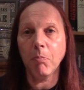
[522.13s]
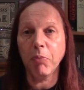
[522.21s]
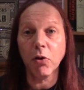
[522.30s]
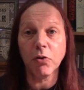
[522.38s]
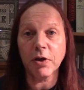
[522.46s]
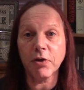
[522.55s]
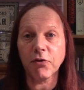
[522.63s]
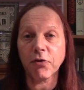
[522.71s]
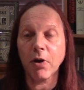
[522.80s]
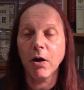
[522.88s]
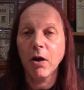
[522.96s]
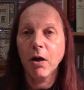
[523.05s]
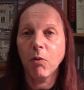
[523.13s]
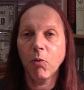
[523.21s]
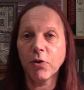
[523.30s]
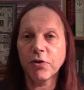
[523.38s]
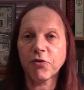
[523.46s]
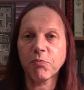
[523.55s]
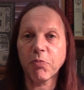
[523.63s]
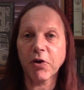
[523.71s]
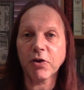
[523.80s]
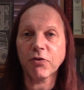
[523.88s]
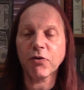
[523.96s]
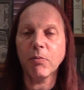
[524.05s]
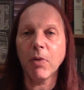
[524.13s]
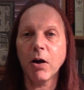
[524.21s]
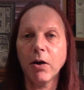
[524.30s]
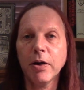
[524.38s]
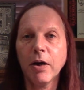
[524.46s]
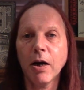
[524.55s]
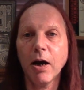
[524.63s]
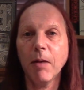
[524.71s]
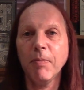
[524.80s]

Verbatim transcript: Pulteney is one that springs to mind,